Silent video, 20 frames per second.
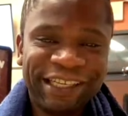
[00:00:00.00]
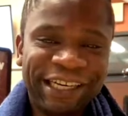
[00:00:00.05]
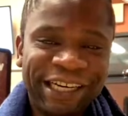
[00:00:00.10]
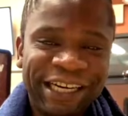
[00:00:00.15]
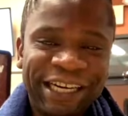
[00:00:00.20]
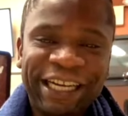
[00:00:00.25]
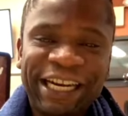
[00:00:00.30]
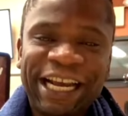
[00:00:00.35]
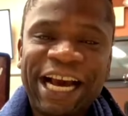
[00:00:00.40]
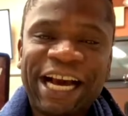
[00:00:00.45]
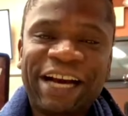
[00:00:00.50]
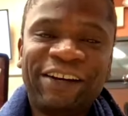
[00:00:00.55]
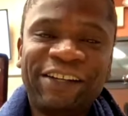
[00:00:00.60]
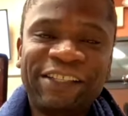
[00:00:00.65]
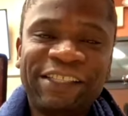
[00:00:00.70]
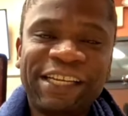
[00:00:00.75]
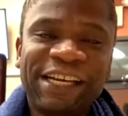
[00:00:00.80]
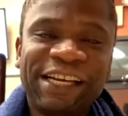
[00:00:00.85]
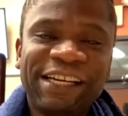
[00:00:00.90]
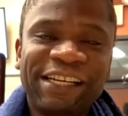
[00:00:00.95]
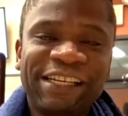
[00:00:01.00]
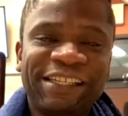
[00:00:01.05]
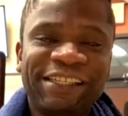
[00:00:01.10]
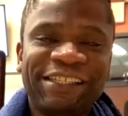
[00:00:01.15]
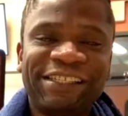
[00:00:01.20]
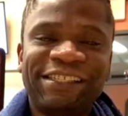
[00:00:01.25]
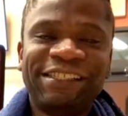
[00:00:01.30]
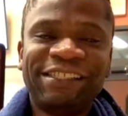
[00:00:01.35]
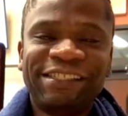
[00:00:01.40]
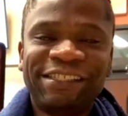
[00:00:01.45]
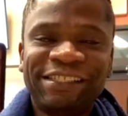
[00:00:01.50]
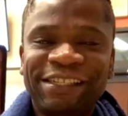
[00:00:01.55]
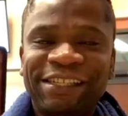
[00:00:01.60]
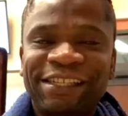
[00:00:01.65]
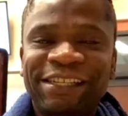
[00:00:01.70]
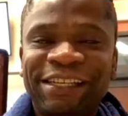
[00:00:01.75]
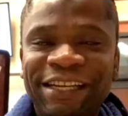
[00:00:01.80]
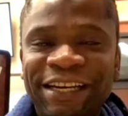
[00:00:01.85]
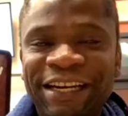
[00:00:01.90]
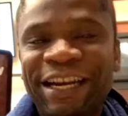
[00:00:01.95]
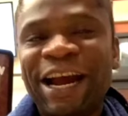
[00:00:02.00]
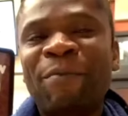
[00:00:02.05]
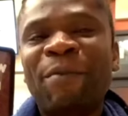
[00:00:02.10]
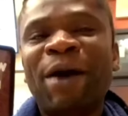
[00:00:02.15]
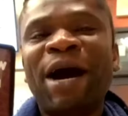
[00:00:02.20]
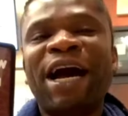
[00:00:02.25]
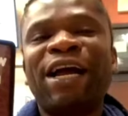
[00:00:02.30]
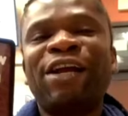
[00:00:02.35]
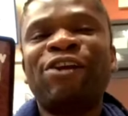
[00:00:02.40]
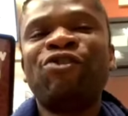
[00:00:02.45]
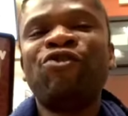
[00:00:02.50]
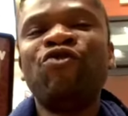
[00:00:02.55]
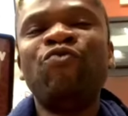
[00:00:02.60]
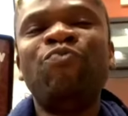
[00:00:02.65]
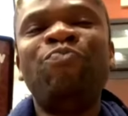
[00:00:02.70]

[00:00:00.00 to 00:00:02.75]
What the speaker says: And now, Naman, you